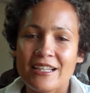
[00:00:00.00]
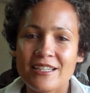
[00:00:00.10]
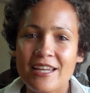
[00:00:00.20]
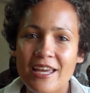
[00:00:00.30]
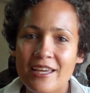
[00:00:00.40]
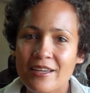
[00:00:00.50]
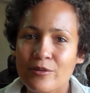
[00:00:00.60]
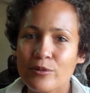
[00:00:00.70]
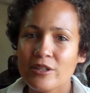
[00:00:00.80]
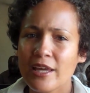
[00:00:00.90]
Today
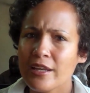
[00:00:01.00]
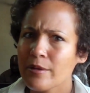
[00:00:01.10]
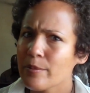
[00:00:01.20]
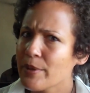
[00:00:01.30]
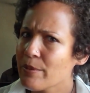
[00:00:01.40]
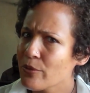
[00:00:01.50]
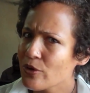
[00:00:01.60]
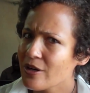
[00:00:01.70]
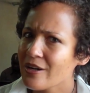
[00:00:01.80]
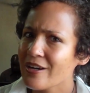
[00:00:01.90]
we're getting a bit
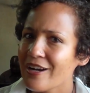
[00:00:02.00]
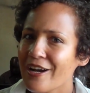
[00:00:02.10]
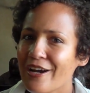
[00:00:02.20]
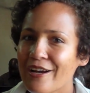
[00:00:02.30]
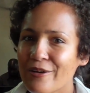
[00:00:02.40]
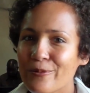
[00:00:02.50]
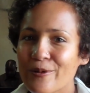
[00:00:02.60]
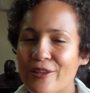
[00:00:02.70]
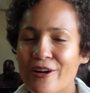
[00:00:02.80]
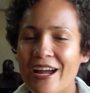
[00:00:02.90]
more
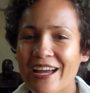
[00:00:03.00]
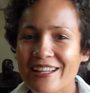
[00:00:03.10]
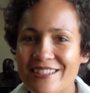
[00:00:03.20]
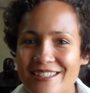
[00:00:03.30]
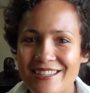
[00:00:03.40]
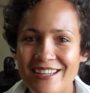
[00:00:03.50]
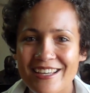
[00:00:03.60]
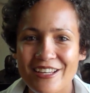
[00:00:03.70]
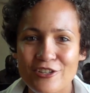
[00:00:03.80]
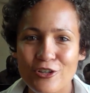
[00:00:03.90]
with our hands
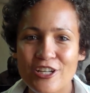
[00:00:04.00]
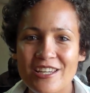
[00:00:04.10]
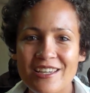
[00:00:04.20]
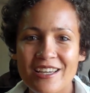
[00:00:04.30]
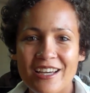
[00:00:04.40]
dirty,